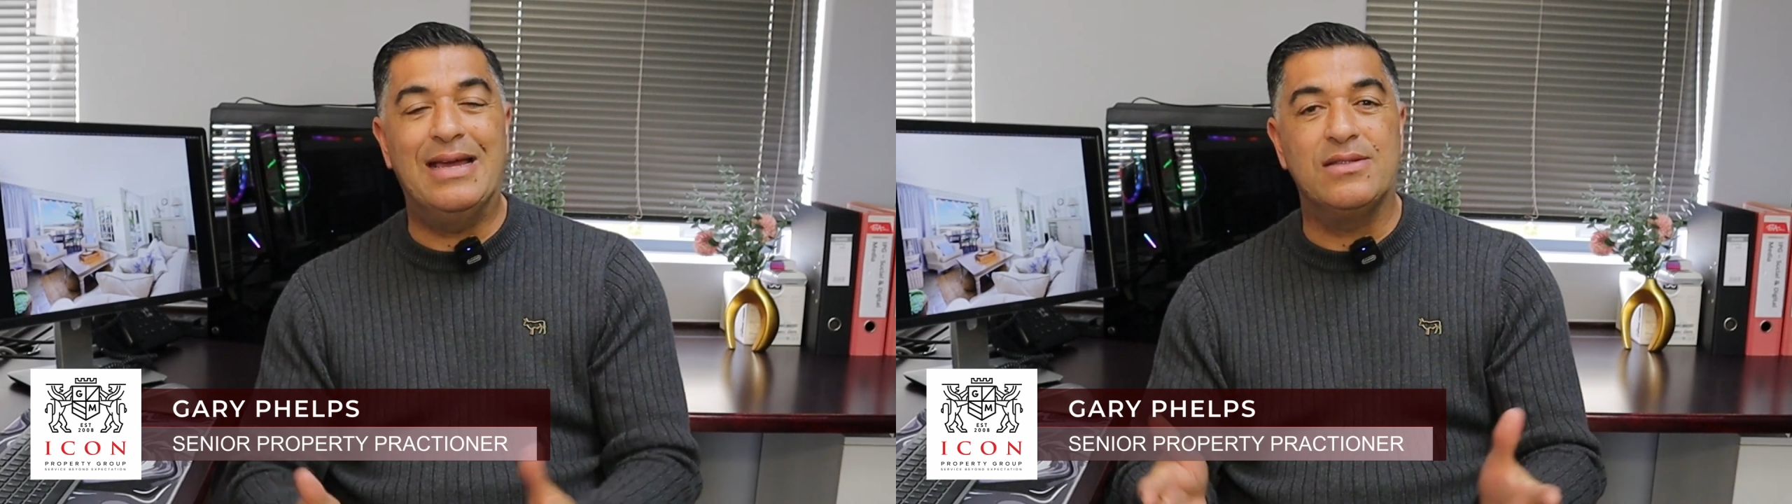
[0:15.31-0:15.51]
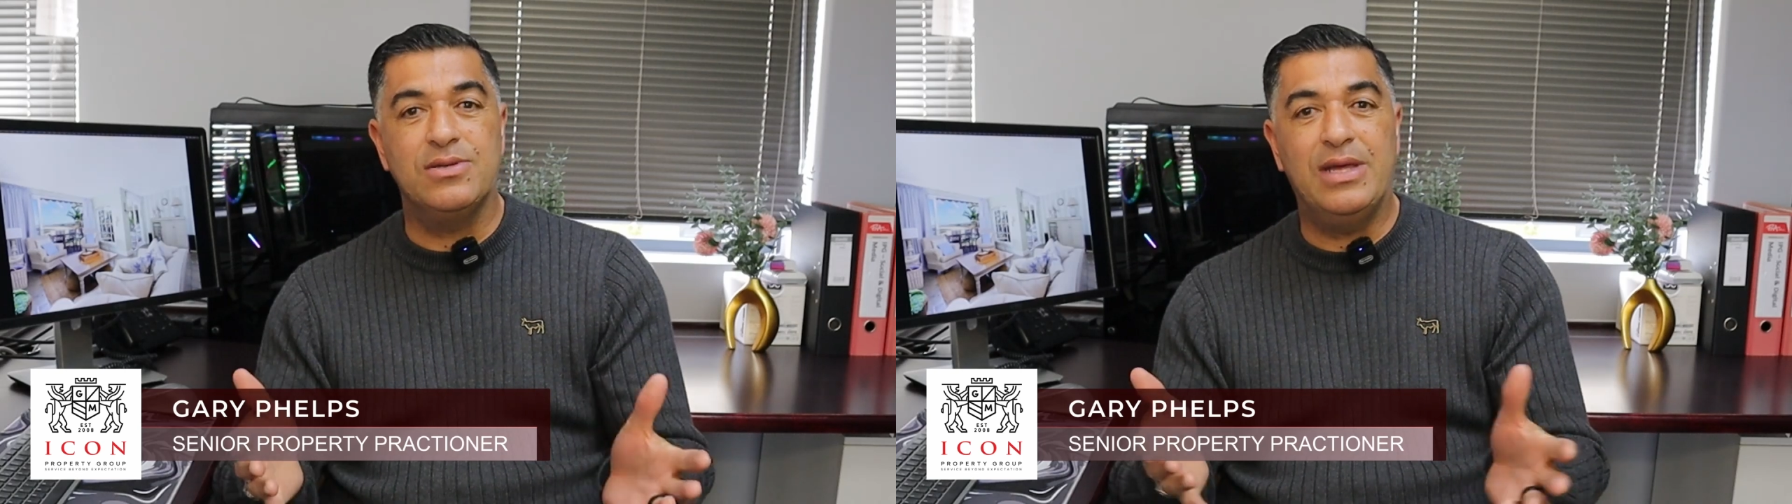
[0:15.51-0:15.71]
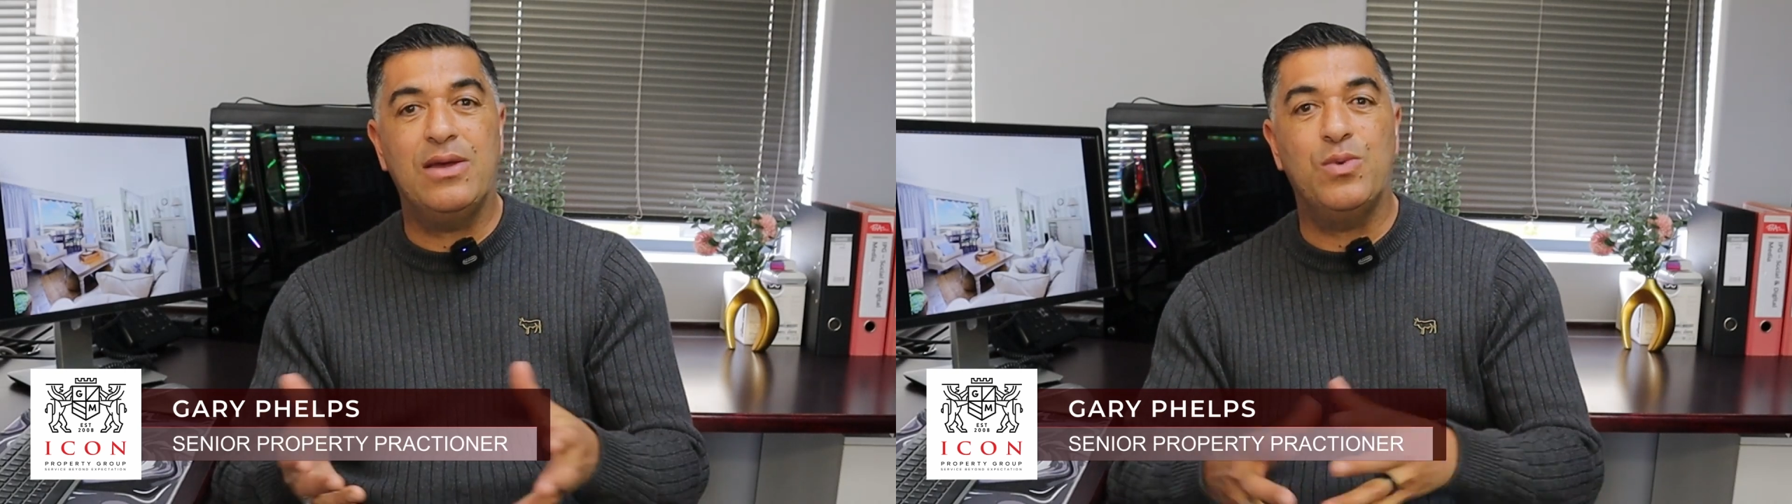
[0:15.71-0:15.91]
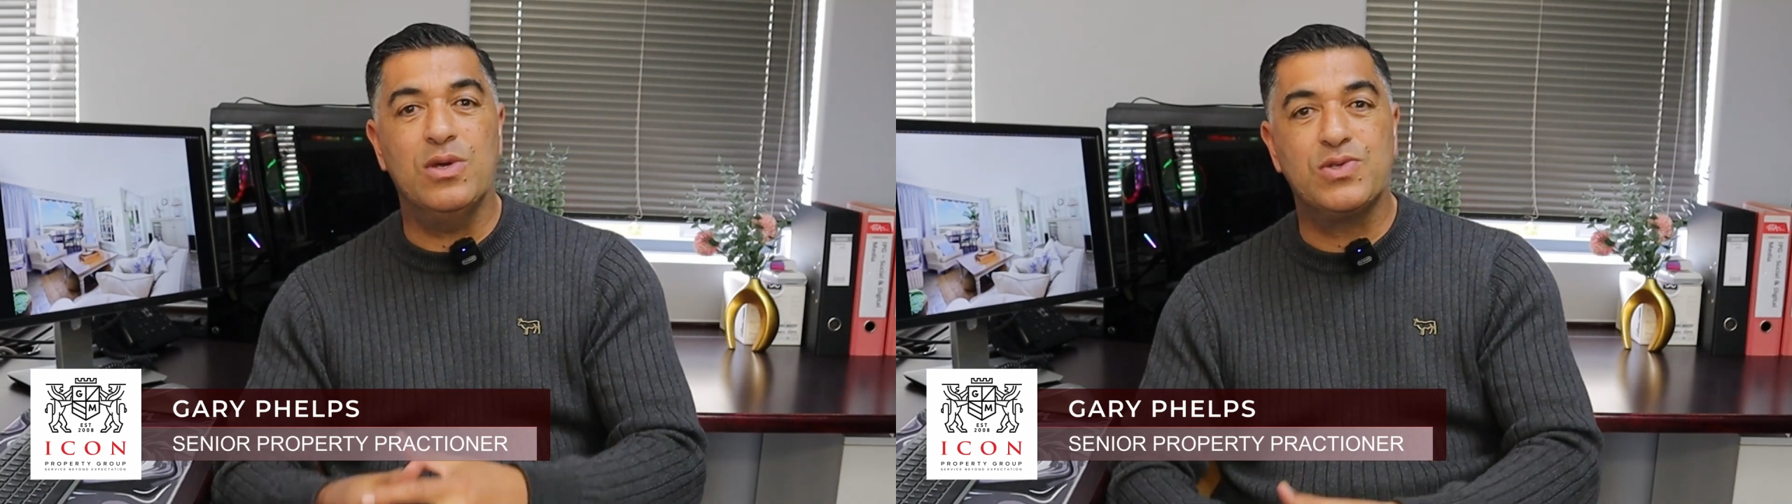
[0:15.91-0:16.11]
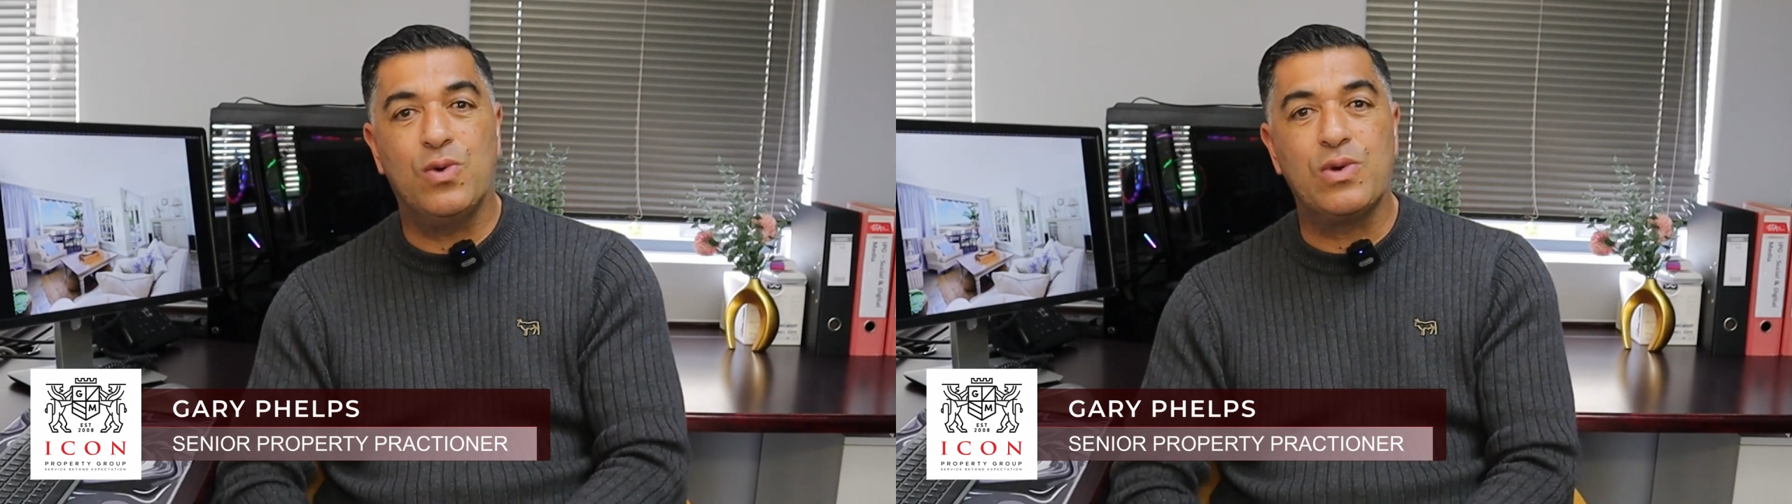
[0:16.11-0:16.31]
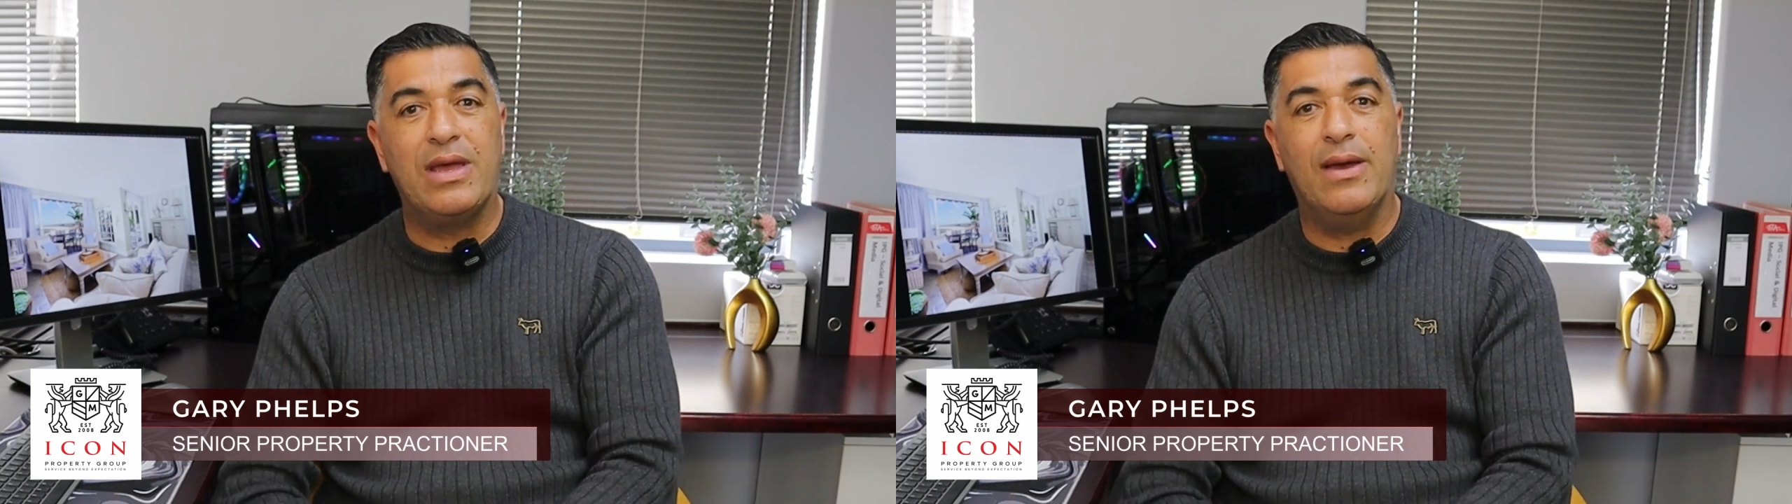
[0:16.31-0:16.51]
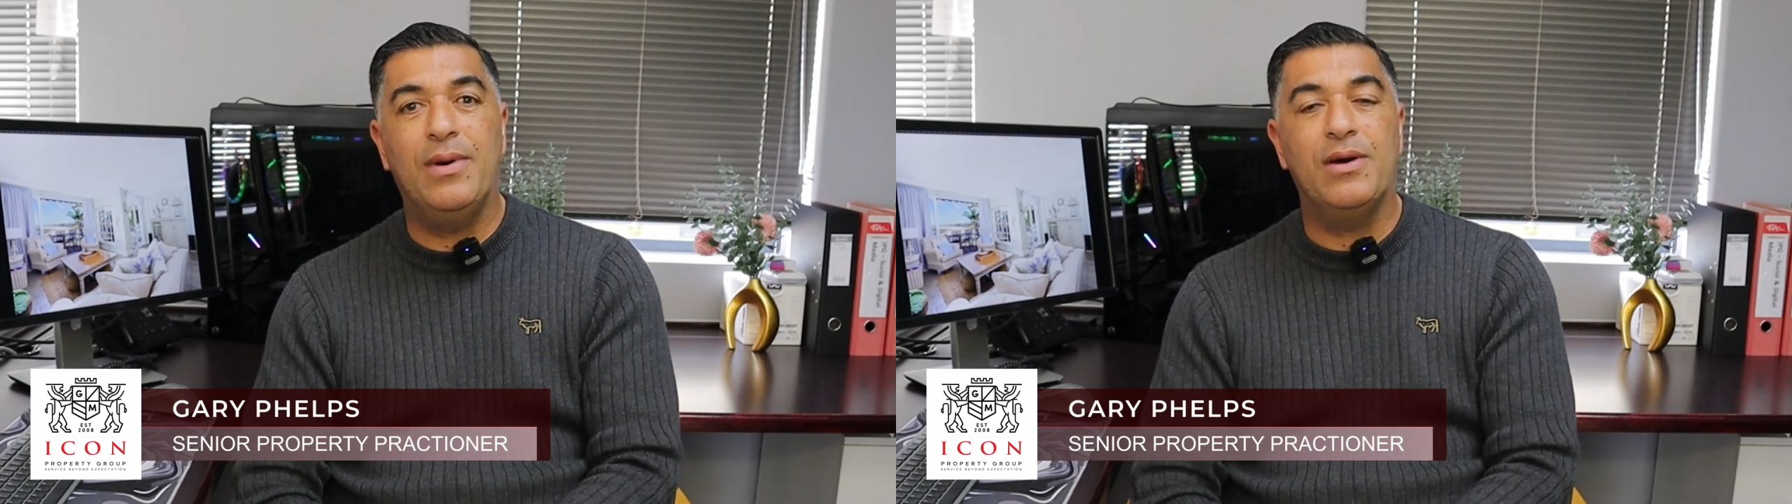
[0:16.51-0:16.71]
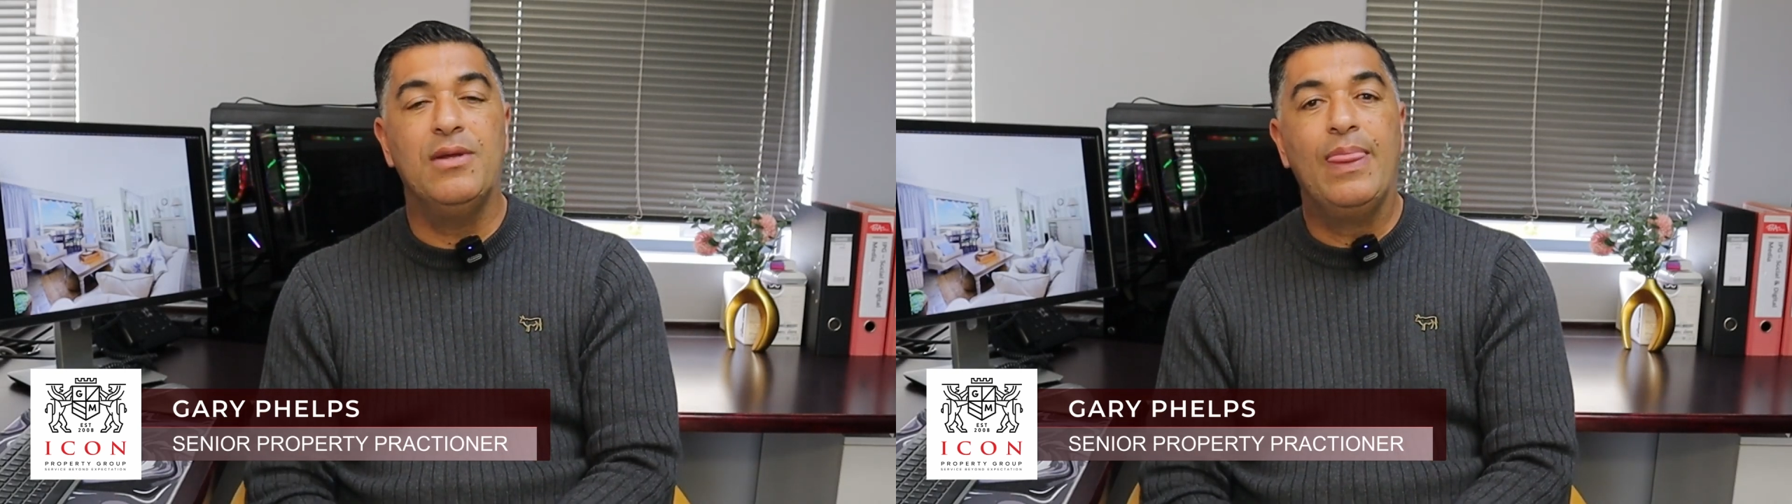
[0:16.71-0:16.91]
And today we are talking
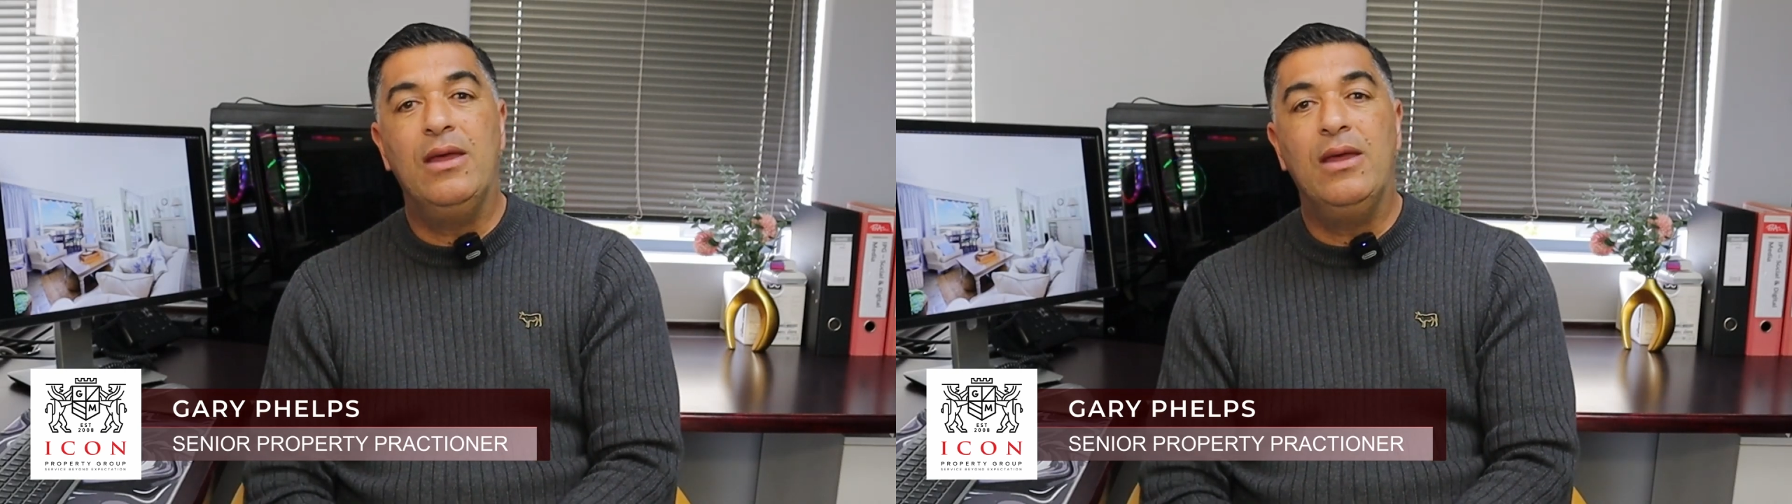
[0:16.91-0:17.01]
about